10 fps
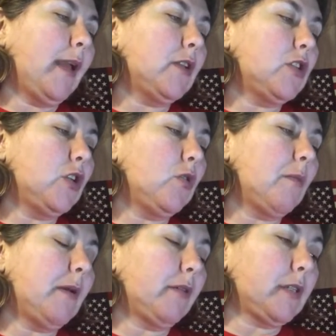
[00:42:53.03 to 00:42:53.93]
into the
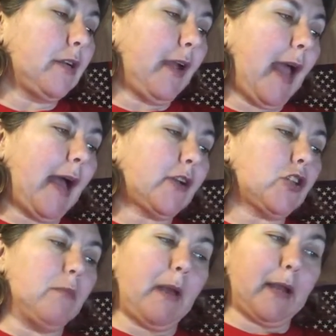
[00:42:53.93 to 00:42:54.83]
military
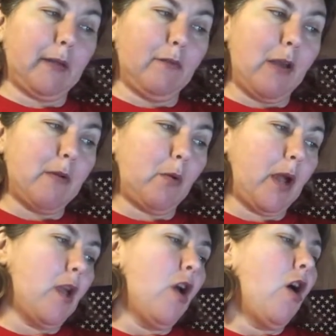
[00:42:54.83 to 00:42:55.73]
action back in February